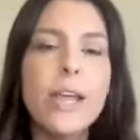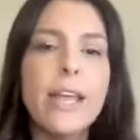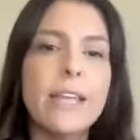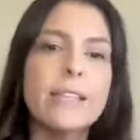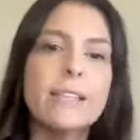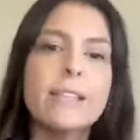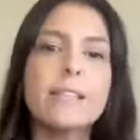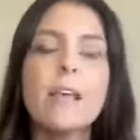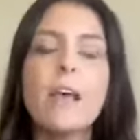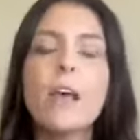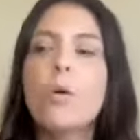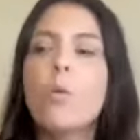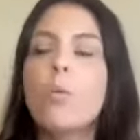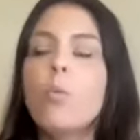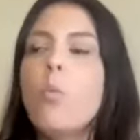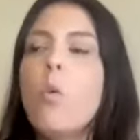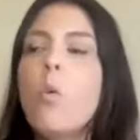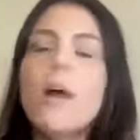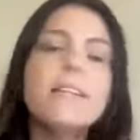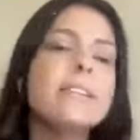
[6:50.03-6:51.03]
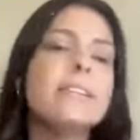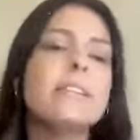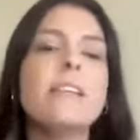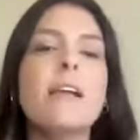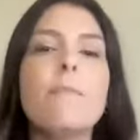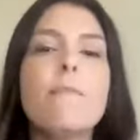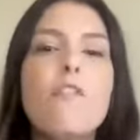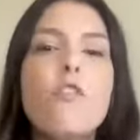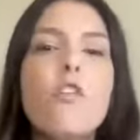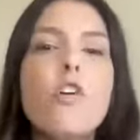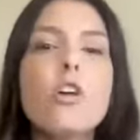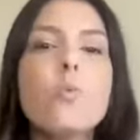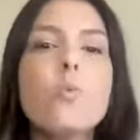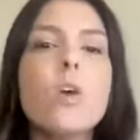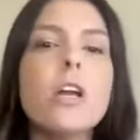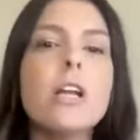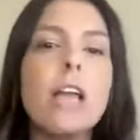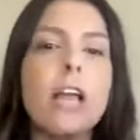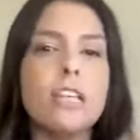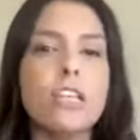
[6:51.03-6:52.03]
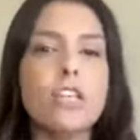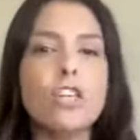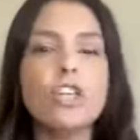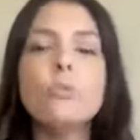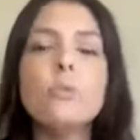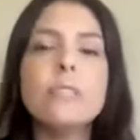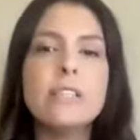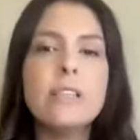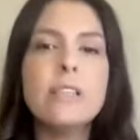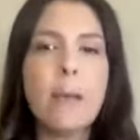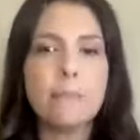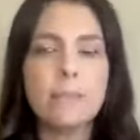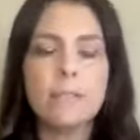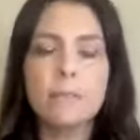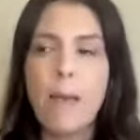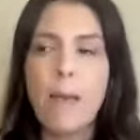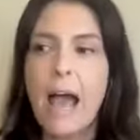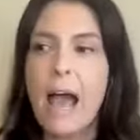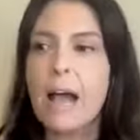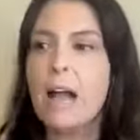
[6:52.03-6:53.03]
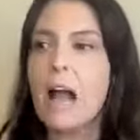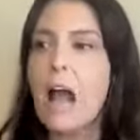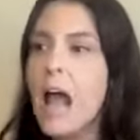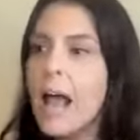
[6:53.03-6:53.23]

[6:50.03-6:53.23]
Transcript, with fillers: it's one step forward and two steps back.